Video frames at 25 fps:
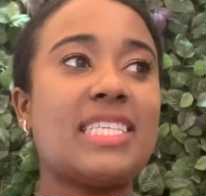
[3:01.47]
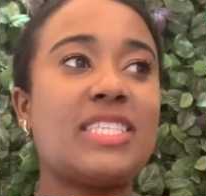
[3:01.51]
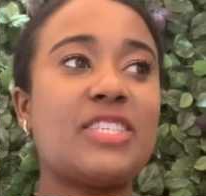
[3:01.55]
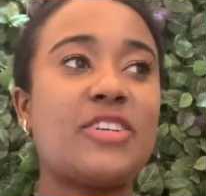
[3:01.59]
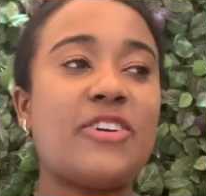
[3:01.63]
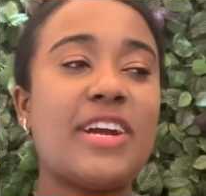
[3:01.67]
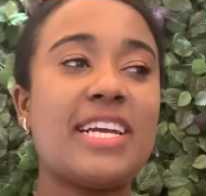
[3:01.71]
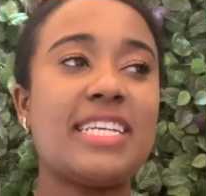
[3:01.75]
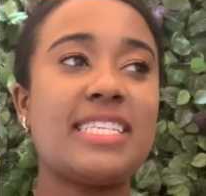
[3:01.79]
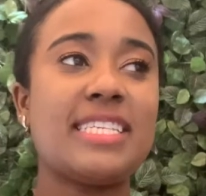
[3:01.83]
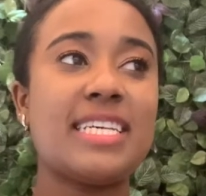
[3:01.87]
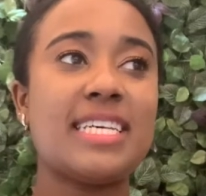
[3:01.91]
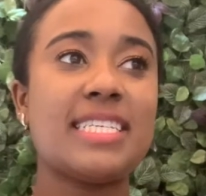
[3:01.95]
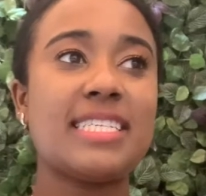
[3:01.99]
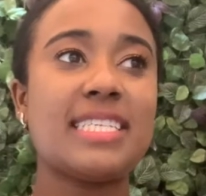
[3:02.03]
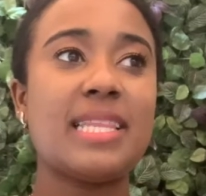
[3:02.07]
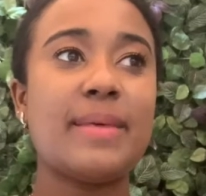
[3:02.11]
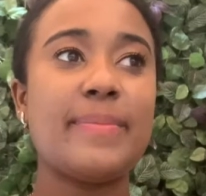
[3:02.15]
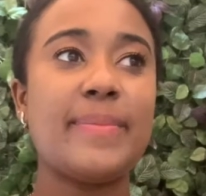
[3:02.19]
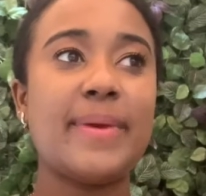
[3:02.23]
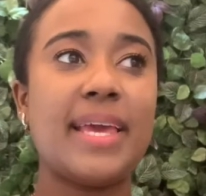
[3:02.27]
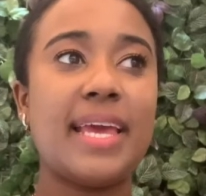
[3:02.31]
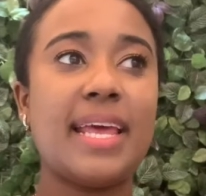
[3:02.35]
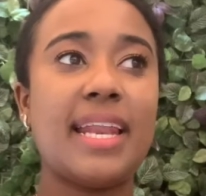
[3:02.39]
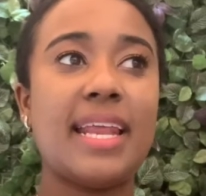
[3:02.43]
crazy because in the
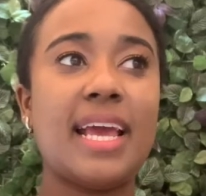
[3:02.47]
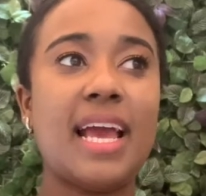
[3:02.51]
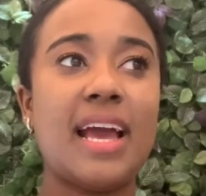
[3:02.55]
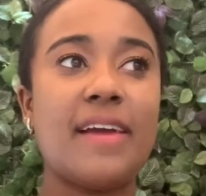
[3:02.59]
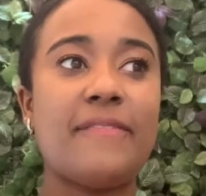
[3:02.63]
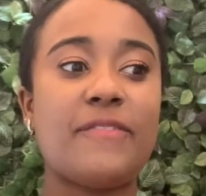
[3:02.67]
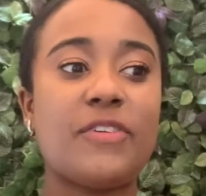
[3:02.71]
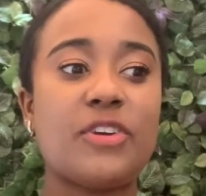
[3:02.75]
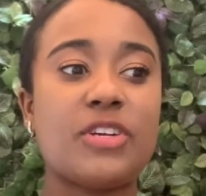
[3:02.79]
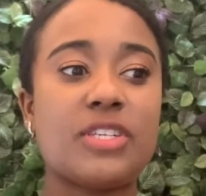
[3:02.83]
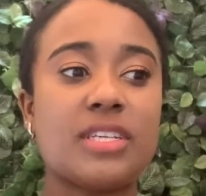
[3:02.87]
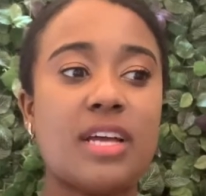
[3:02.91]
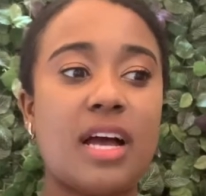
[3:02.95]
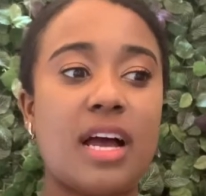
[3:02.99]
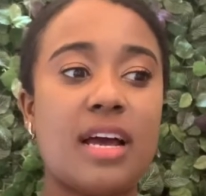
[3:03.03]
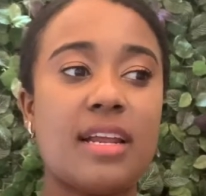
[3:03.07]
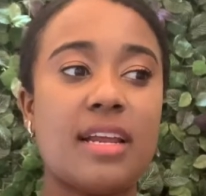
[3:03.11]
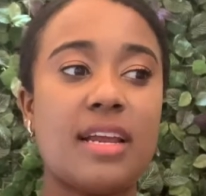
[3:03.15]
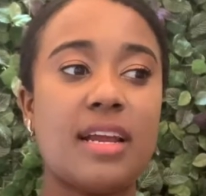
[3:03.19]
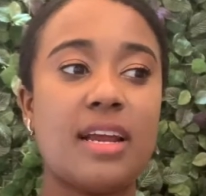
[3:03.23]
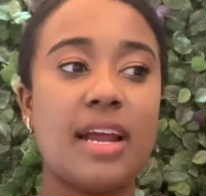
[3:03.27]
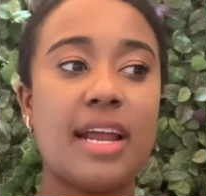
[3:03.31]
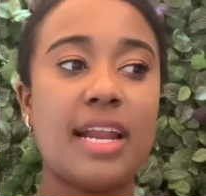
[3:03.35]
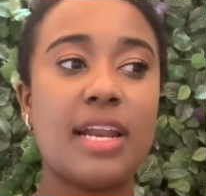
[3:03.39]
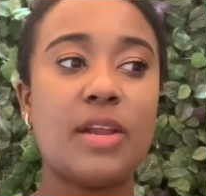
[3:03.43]
beginning I first got
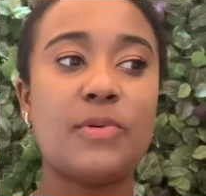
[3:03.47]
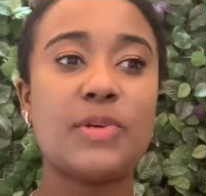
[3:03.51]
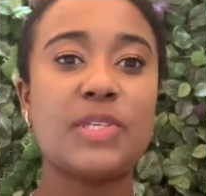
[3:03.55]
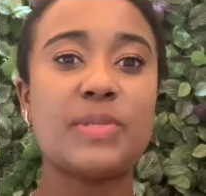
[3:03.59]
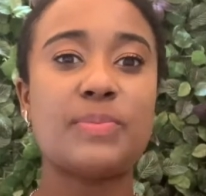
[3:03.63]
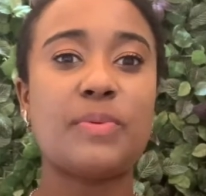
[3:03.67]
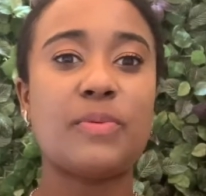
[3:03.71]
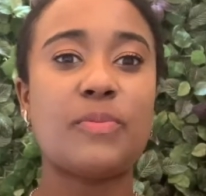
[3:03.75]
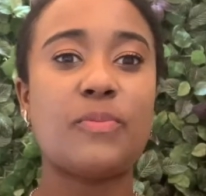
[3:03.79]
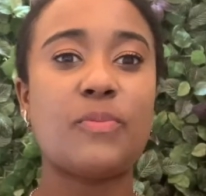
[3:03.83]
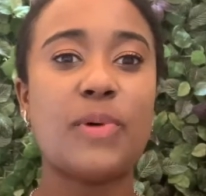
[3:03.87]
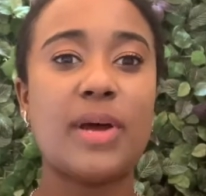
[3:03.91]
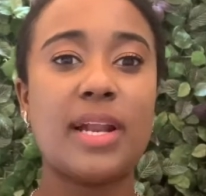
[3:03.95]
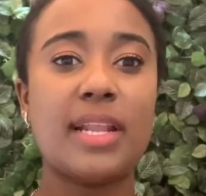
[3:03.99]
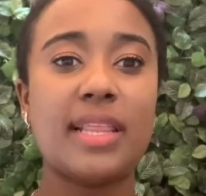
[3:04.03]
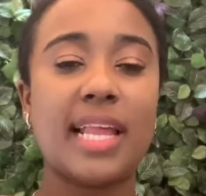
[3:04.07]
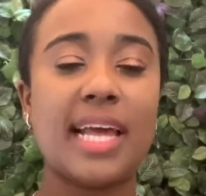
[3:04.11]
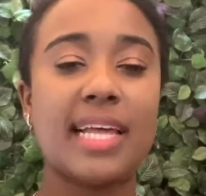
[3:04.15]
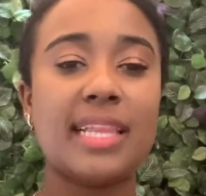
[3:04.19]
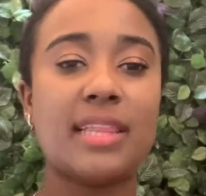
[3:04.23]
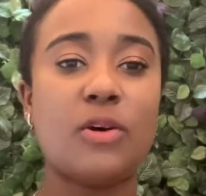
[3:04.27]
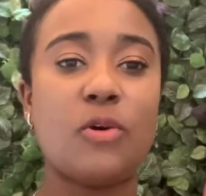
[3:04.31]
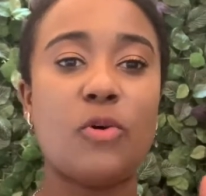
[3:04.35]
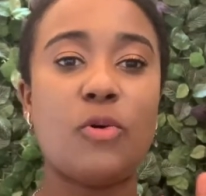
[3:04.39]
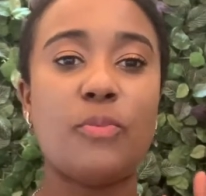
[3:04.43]
here, and it was when
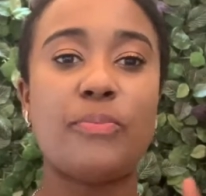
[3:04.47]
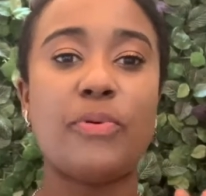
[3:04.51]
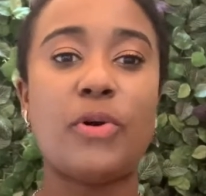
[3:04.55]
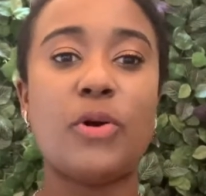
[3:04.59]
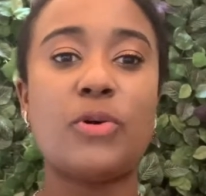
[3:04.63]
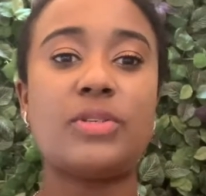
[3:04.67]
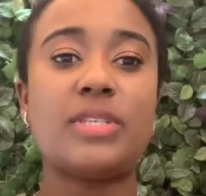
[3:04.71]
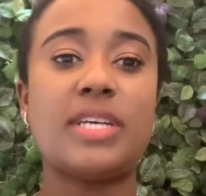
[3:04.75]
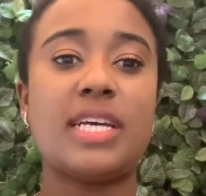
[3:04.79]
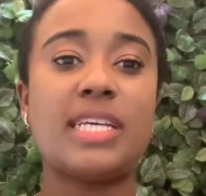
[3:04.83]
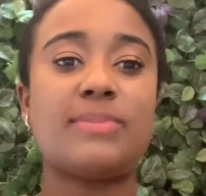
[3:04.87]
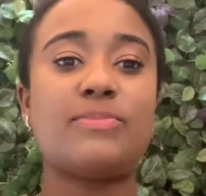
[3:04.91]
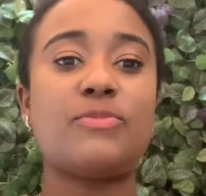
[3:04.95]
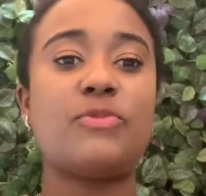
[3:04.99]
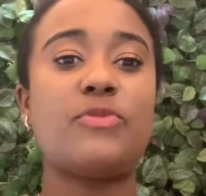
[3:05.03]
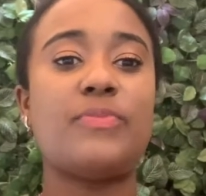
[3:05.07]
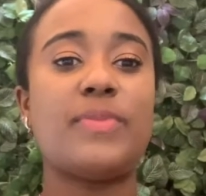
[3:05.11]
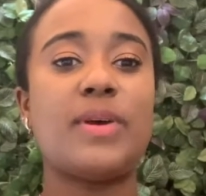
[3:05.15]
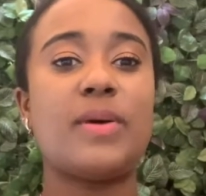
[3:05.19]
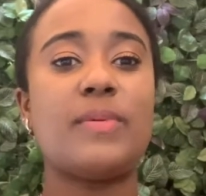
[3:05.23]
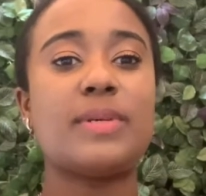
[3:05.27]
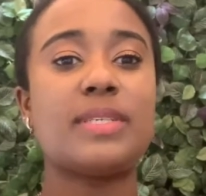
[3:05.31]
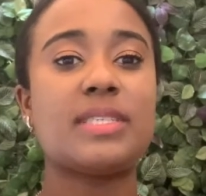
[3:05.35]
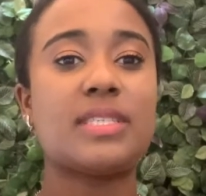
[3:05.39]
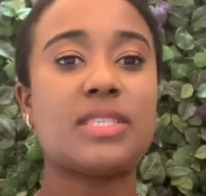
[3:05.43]
the whole protest
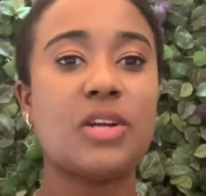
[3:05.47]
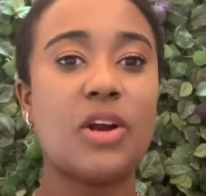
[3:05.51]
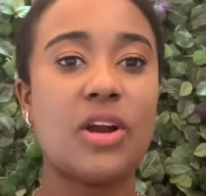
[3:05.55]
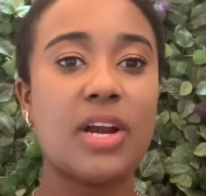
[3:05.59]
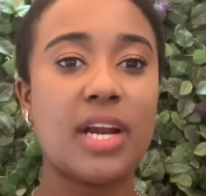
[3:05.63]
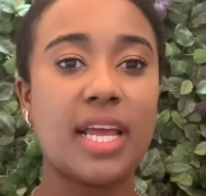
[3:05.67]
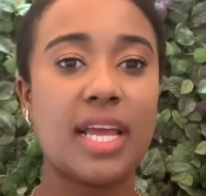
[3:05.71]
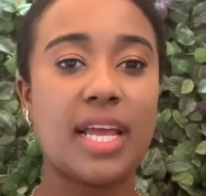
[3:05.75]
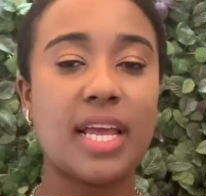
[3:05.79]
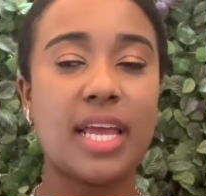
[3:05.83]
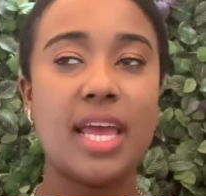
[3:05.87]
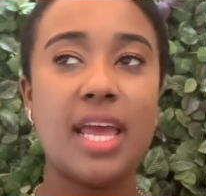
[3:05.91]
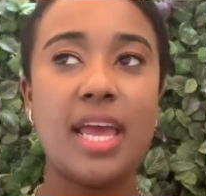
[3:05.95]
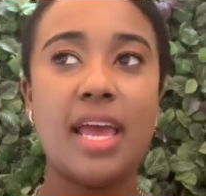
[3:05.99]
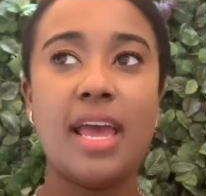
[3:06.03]
movement was starting.